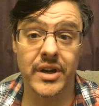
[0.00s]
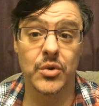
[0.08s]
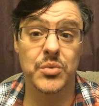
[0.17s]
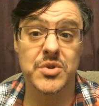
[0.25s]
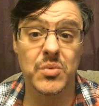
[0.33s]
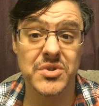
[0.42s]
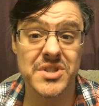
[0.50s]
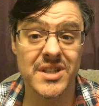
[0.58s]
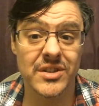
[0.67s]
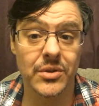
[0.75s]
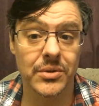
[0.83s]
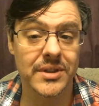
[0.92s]
I always wanted
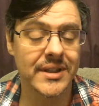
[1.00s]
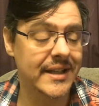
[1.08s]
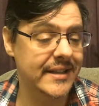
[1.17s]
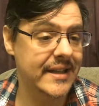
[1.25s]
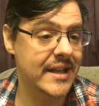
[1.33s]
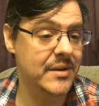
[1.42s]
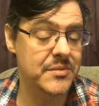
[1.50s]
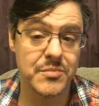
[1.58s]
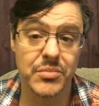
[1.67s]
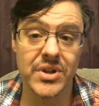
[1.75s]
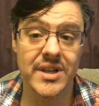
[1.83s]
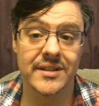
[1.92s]
a dog, and it was
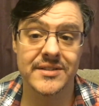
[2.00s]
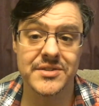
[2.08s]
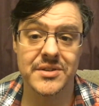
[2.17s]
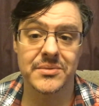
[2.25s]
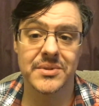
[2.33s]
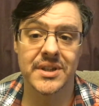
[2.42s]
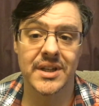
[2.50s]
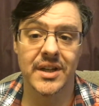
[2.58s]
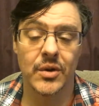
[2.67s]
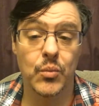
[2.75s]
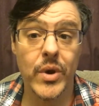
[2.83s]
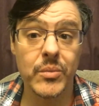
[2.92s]
brilliant. So
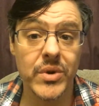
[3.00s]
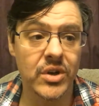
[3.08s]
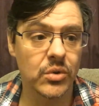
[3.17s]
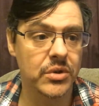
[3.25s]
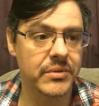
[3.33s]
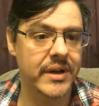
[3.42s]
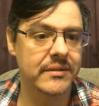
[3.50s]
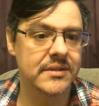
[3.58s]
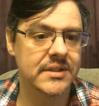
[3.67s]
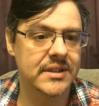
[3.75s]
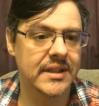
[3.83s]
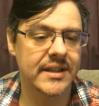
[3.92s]
win-win all
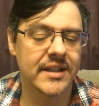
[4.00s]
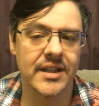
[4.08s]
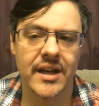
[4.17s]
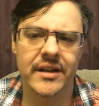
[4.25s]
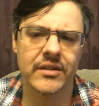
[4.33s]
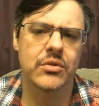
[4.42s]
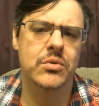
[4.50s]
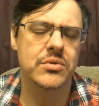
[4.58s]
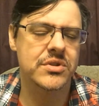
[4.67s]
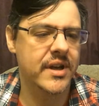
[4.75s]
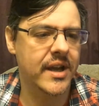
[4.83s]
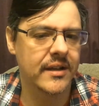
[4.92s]
around. And of
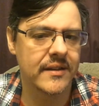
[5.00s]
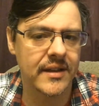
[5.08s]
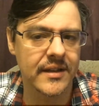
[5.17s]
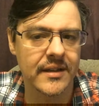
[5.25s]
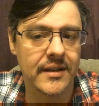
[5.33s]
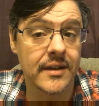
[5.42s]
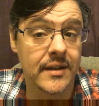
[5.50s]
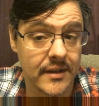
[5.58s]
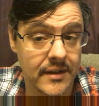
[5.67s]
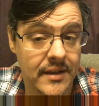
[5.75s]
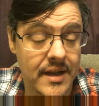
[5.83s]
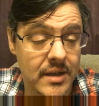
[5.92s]
course, I had the
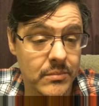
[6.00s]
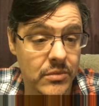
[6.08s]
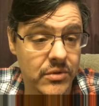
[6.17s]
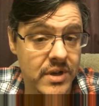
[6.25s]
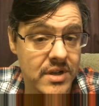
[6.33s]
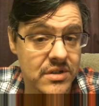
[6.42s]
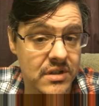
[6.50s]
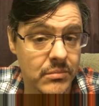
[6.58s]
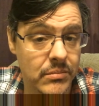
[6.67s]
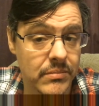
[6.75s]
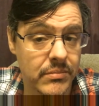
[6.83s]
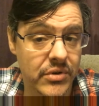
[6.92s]
admiration
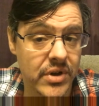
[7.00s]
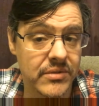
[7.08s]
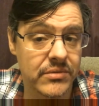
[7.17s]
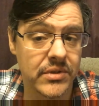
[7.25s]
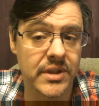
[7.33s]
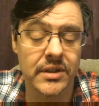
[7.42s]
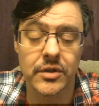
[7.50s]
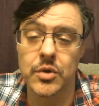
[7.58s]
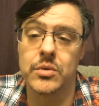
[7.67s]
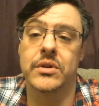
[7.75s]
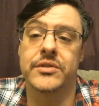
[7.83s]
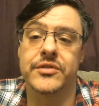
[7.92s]
and bravery and
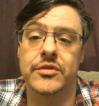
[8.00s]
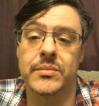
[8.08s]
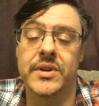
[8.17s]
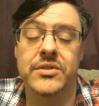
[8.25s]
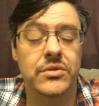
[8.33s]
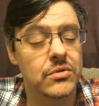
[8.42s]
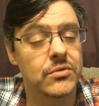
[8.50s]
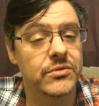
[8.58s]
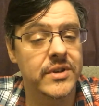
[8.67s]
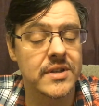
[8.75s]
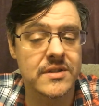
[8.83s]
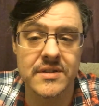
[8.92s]
kudos from my school
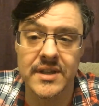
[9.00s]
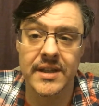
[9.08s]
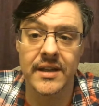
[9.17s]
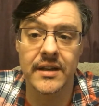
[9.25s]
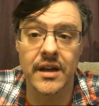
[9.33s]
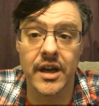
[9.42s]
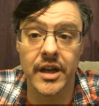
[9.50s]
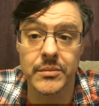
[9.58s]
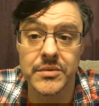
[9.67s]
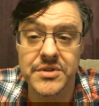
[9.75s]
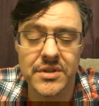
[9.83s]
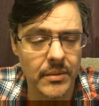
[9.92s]
friends, thinking I
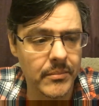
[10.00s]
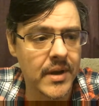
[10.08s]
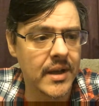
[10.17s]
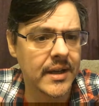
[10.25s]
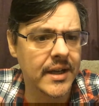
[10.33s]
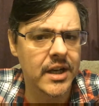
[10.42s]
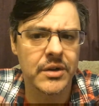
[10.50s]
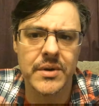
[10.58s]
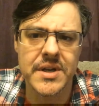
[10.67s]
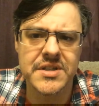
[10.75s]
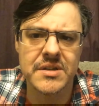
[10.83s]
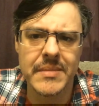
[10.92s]
was some
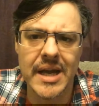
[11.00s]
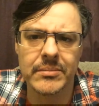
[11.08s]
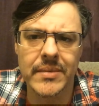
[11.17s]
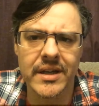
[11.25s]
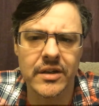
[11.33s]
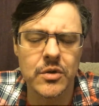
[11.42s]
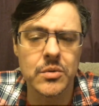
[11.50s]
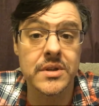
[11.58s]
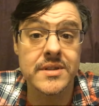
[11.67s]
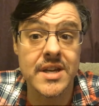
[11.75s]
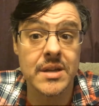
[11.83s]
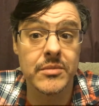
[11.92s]
crazy madman who
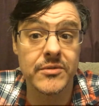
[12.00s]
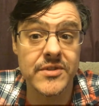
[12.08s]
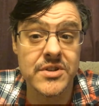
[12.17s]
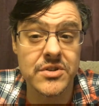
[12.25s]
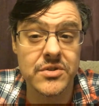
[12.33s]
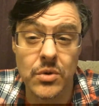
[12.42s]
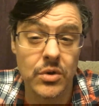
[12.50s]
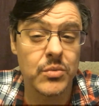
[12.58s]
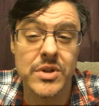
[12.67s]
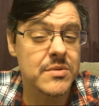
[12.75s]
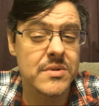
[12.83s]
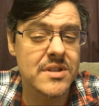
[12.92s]
could tame a vicious dog,
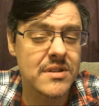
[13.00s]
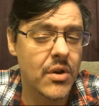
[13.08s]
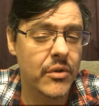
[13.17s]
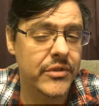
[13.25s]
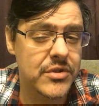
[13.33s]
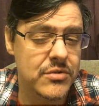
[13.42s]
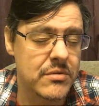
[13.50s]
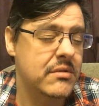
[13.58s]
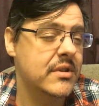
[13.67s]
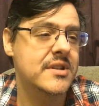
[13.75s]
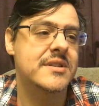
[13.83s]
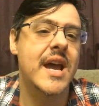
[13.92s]
which was not the truth,
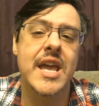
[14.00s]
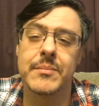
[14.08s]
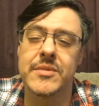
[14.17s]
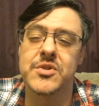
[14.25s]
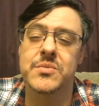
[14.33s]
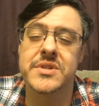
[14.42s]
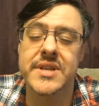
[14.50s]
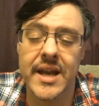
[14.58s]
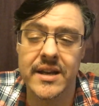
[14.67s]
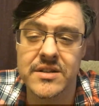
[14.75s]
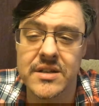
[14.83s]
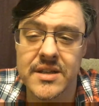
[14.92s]
because Hamish was
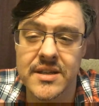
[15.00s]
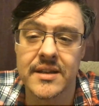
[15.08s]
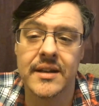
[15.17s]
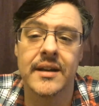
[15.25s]
actually